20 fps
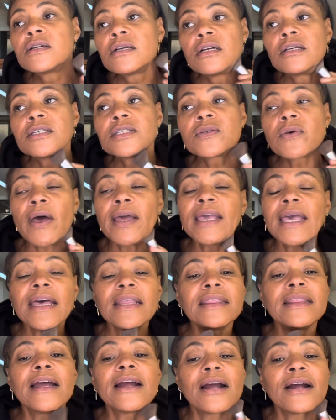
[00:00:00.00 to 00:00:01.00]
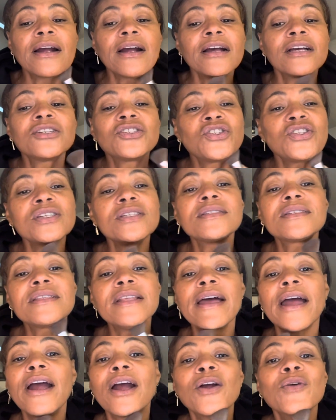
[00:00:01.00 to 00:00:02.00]
So I get there. She's
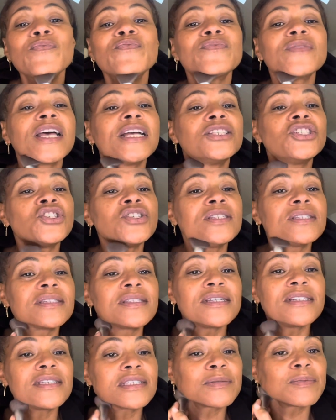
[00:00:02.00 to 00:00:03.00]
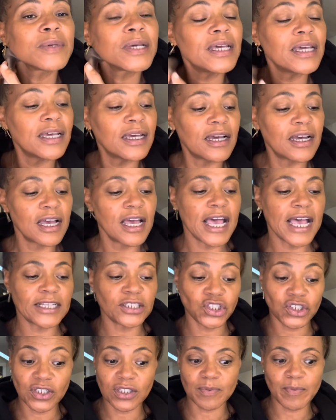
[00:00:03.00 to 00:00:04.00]
there and she sees me and
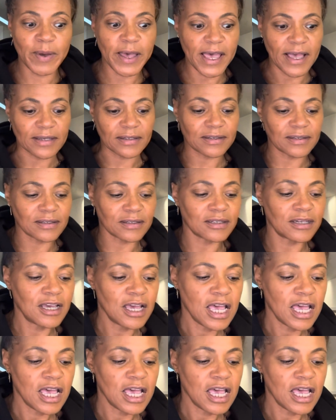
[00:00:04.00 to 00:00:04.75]
she's pissed.